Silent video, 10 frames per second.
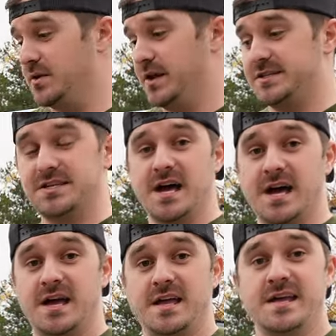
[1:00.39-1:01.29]
Let's
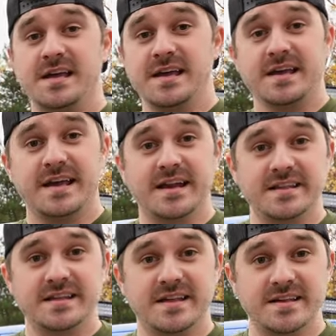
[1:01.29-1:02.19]
uh, get
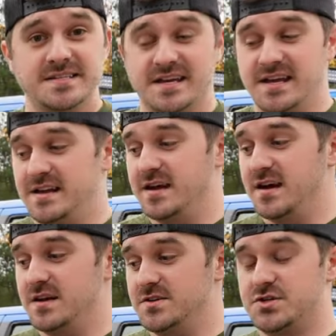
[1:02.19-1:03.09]
into this and
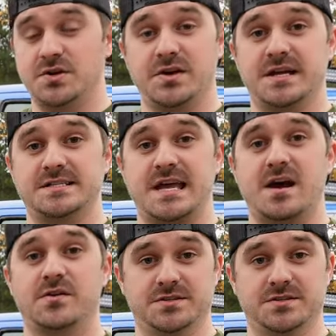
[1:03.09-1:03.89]
uh, show you guys how to